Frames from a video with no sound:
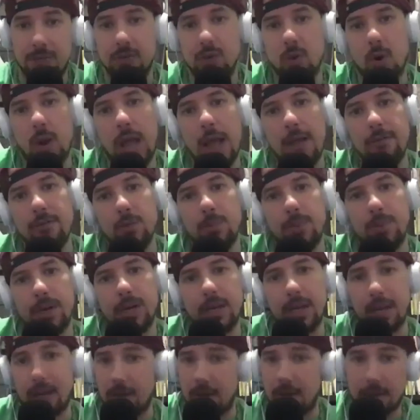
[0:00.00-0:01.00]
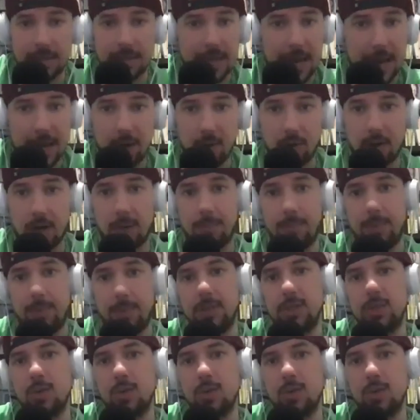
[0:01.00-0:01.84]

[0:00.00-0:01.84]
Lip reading: So everybody and title companies.